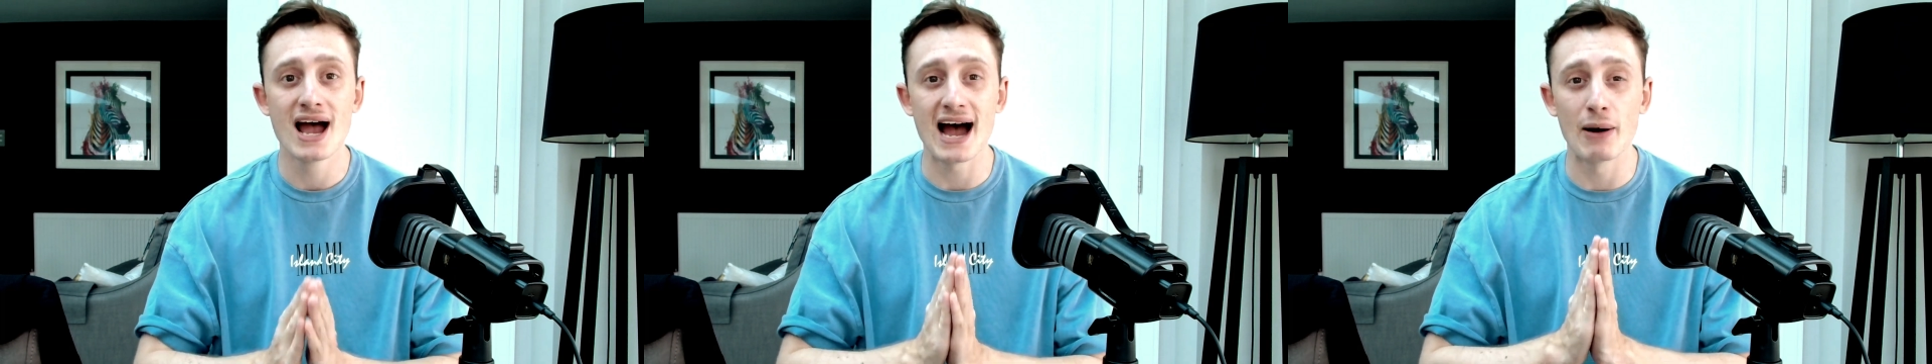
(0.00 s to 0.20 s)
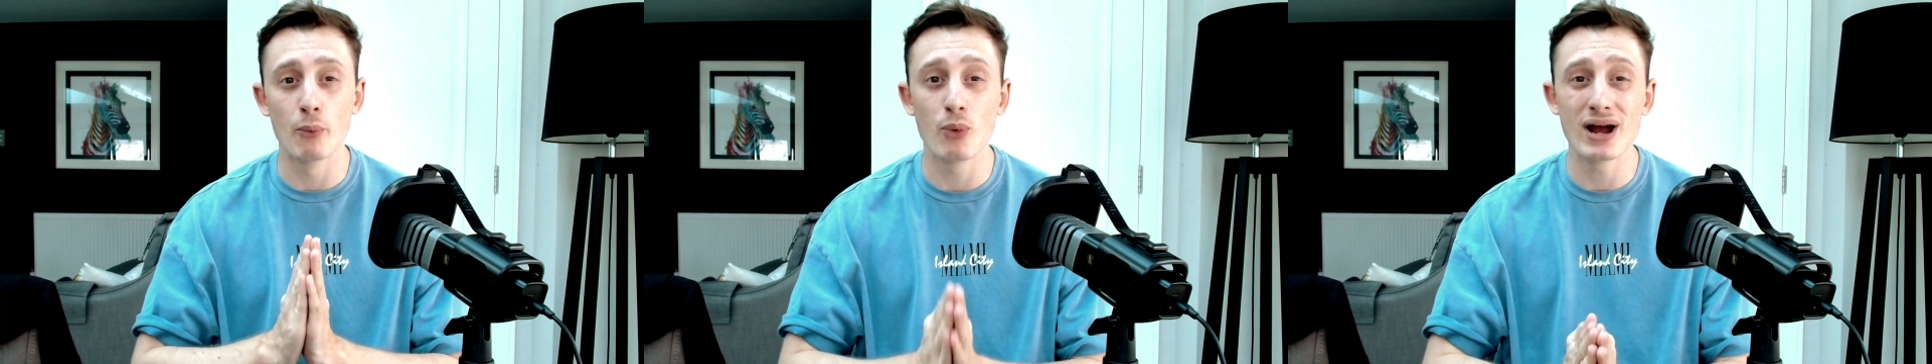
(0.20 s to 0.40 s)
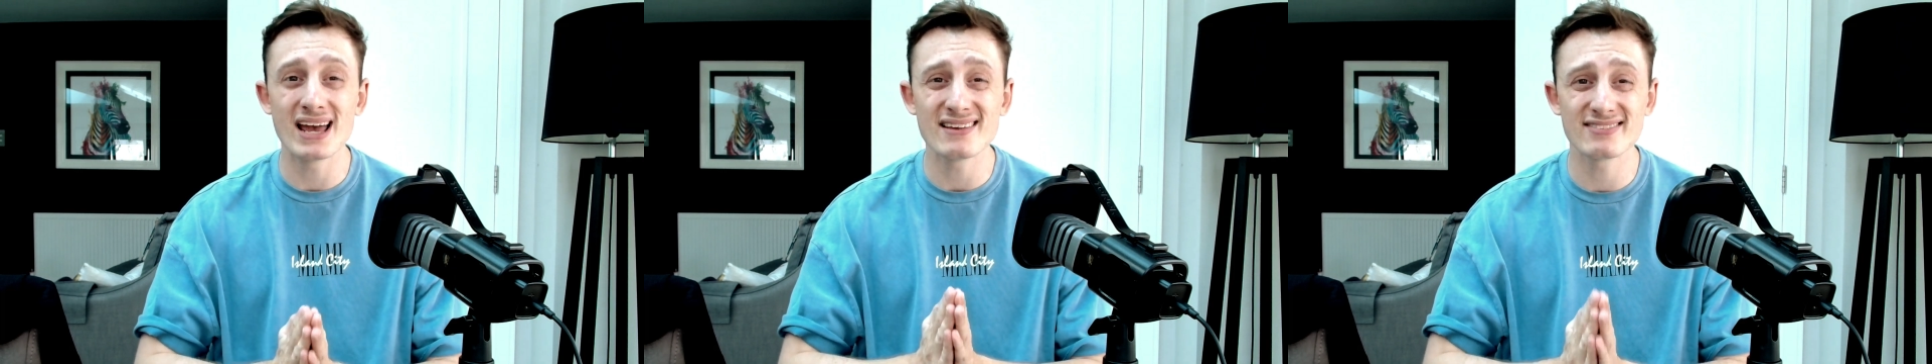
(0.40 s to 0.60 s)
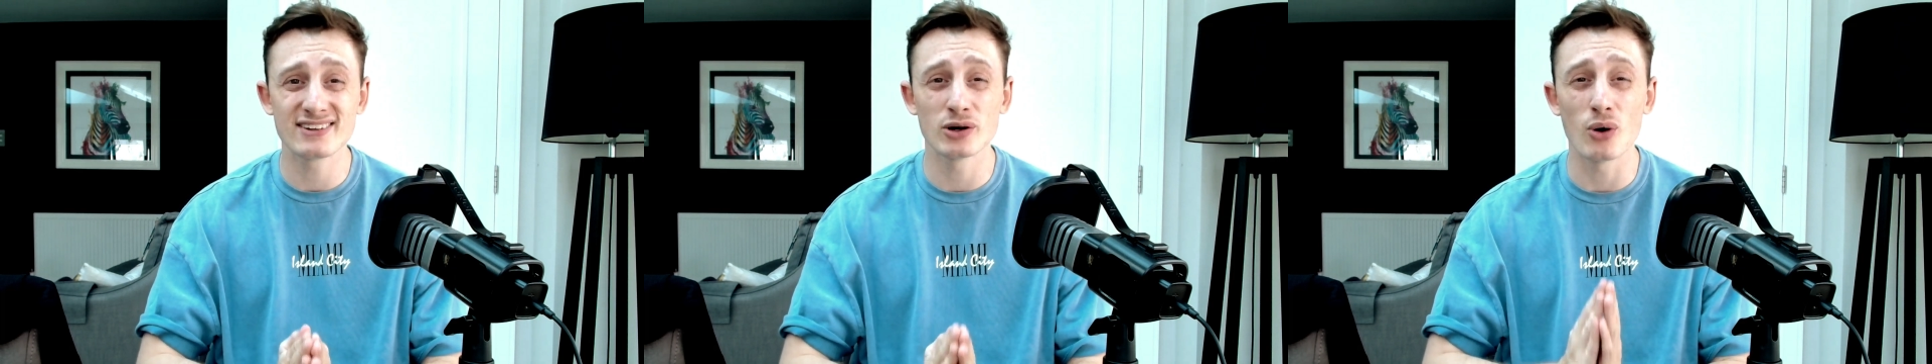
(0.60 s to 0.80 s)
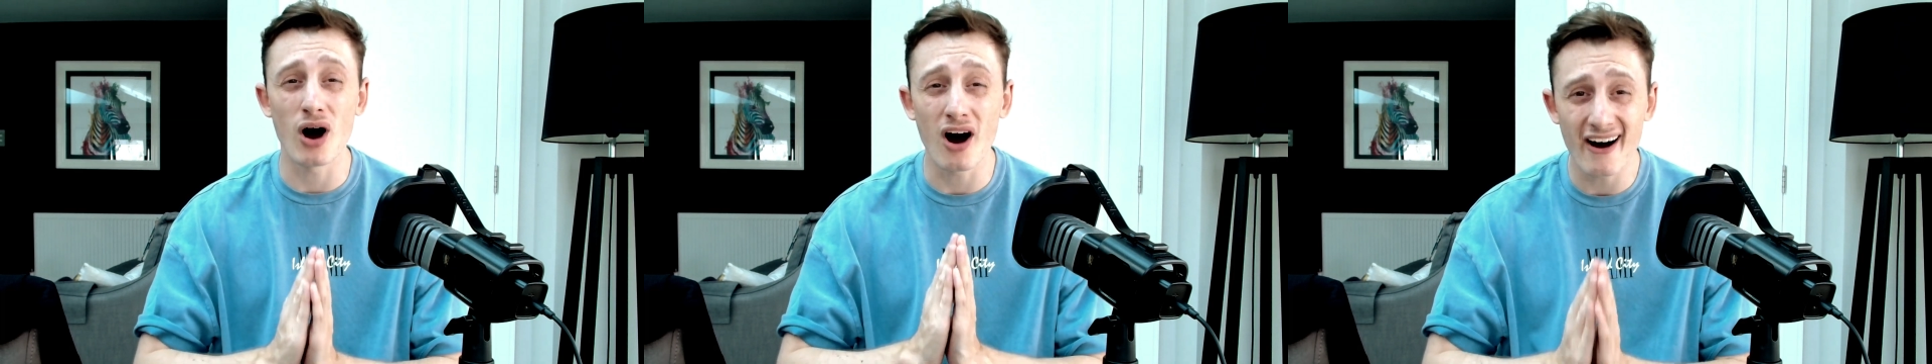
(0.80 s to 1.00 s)
and we're
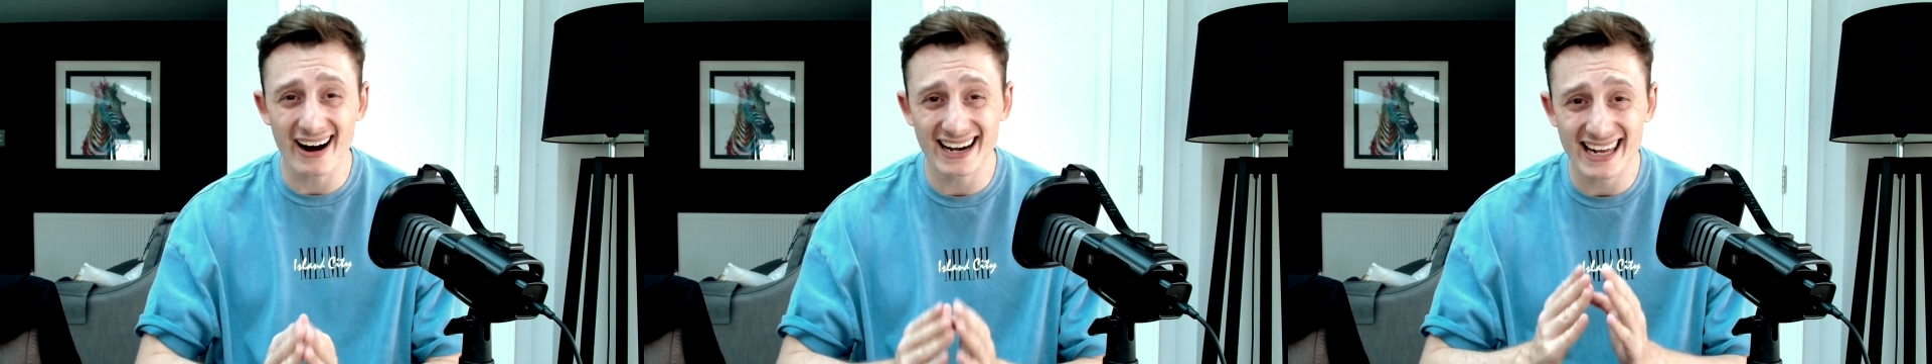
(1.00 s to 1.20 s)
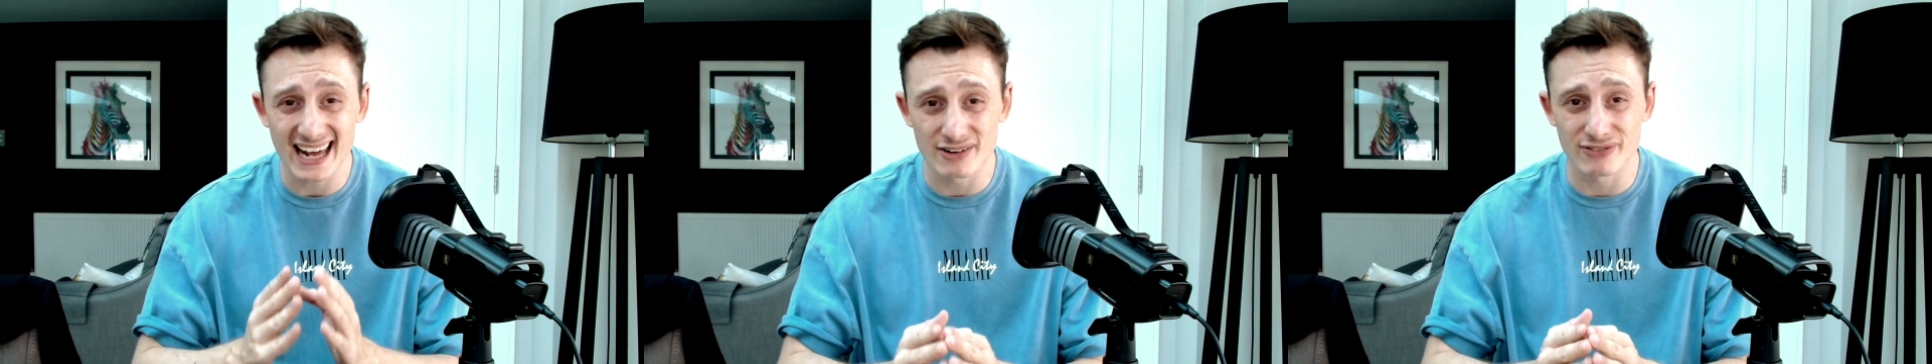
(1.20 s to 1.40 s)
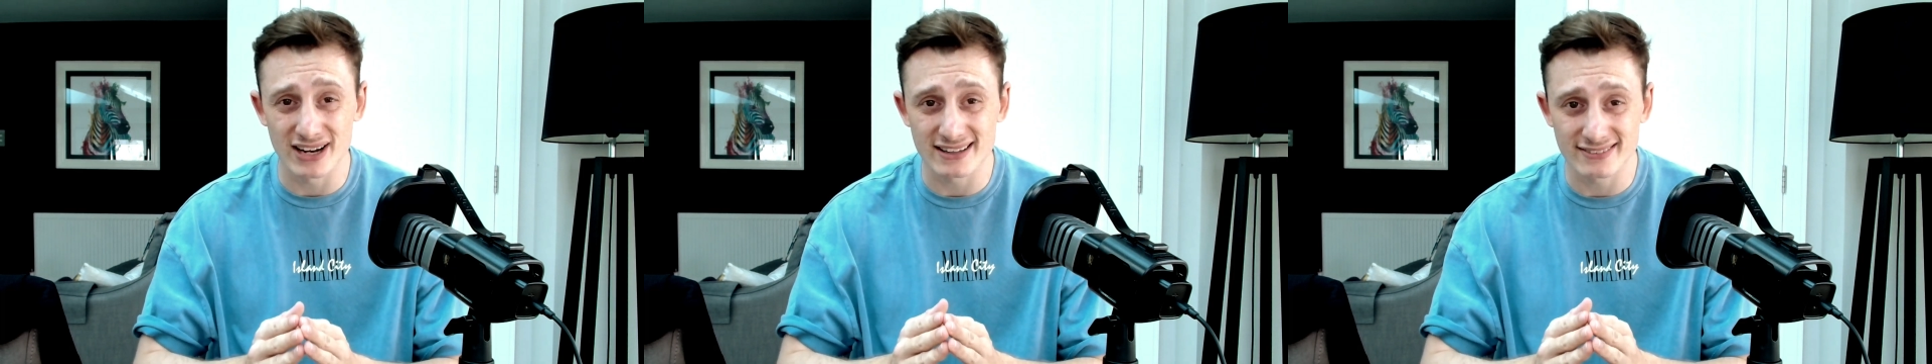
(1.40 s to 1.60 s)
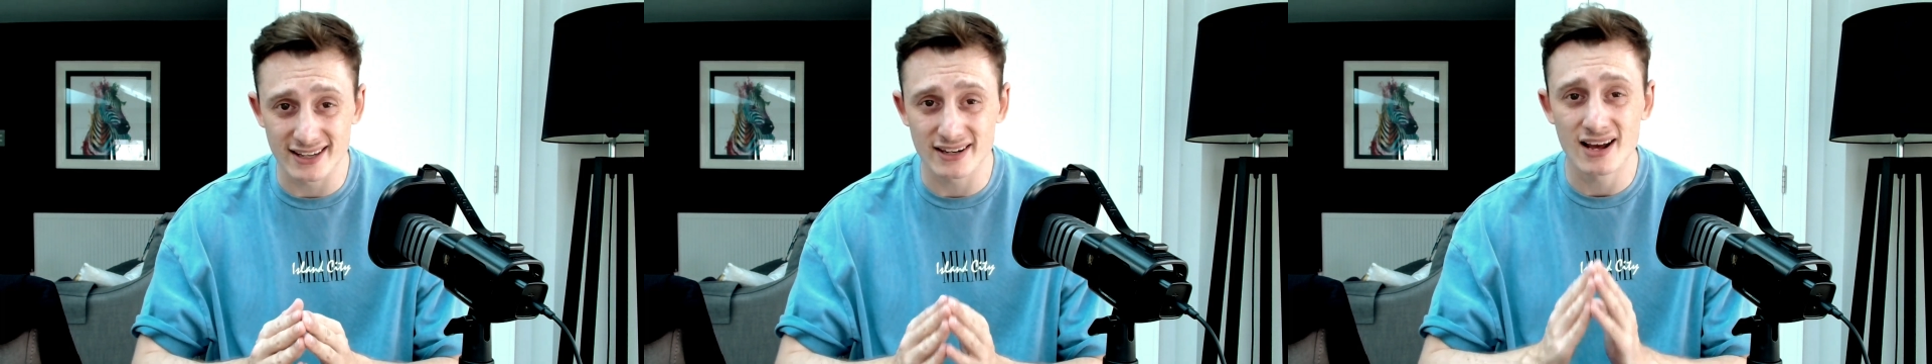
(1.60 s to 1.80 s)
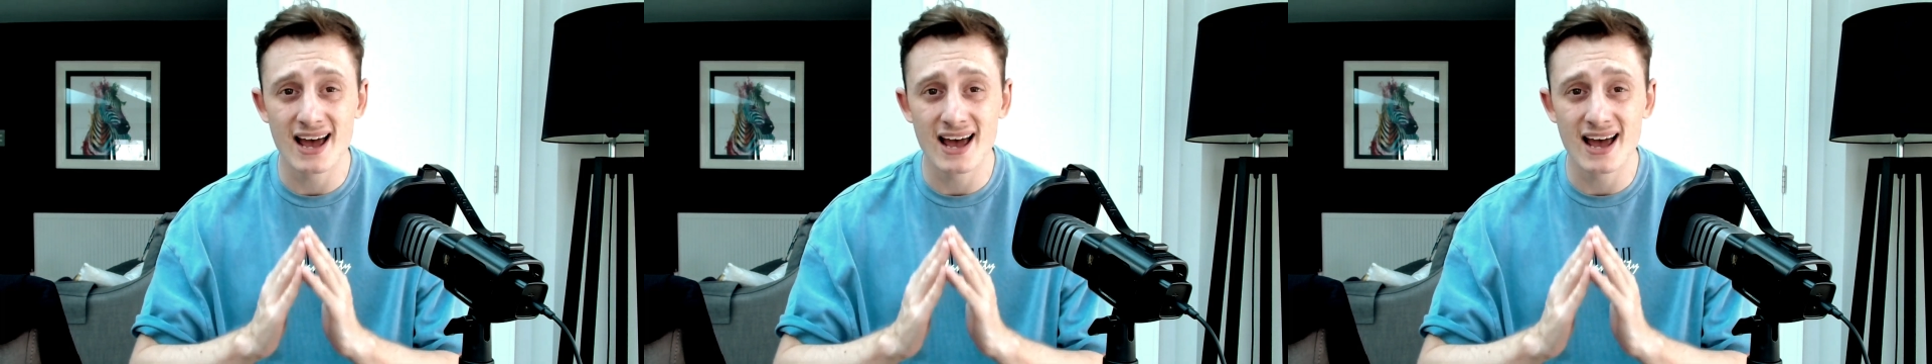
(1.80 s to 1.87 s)
still highly elevated,